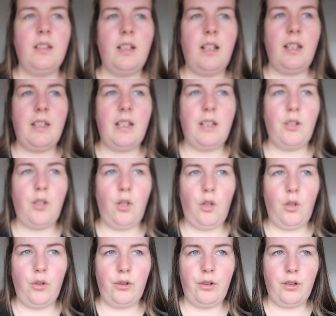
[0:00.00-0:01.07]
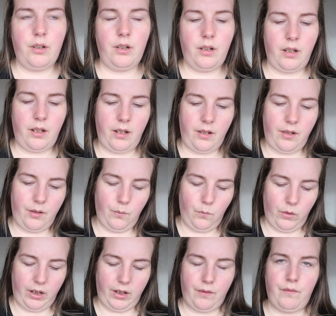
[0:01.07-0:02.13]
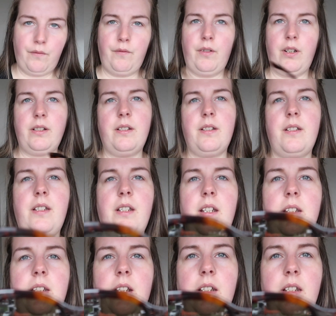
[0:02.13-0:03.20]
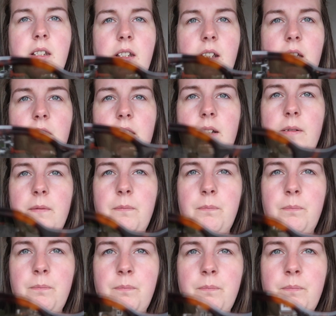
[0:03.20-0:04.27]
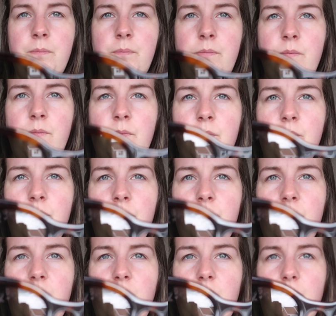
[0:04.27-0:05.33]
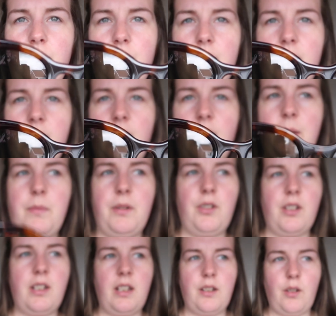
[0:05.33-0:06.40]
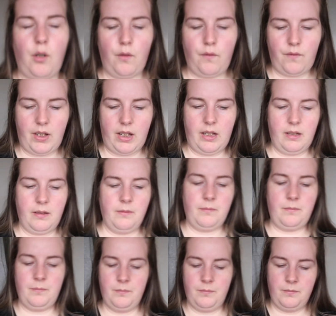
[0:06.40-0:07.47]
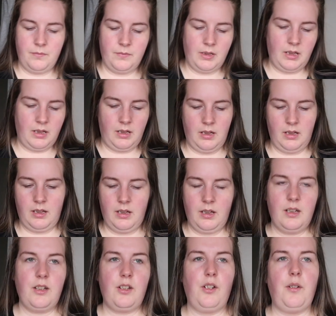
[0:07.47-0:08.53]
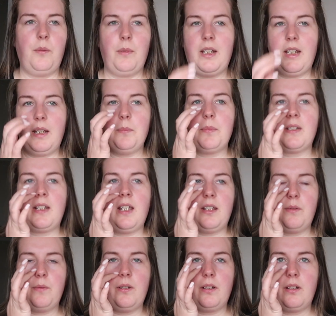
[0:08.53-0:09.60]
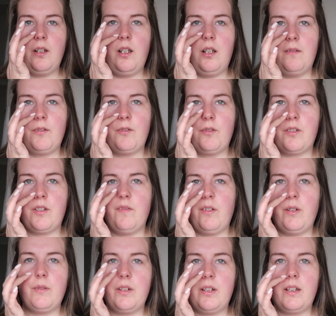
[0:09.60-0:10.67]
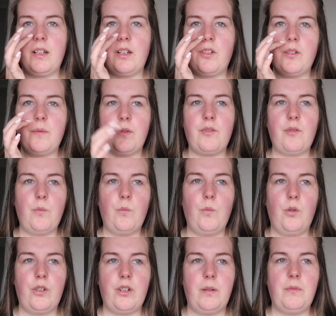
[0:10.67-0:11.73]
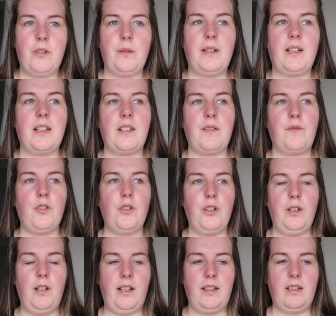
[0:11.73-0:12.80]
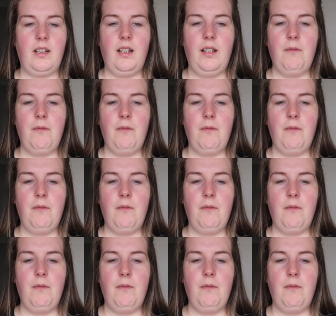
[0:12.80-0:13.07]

and then on one of the fronts it does say, I don't know if you can see that, but it just says off there. Sorry, my neighbour's getting into her car across the road and I think she's wondering what I'm doing, because I've got you like,